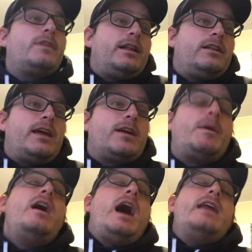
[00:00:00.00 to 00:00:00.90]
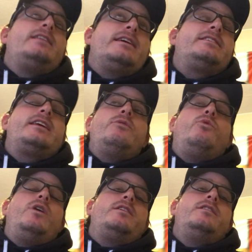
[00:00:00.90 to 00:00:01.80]
I like them. I'd like to
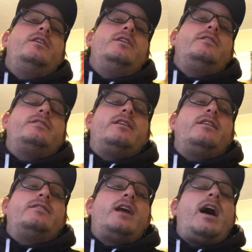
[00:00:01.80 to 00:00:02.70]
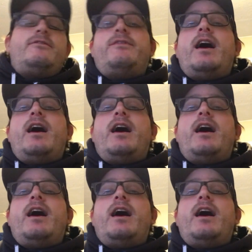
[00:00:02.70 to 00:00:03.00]
get one nine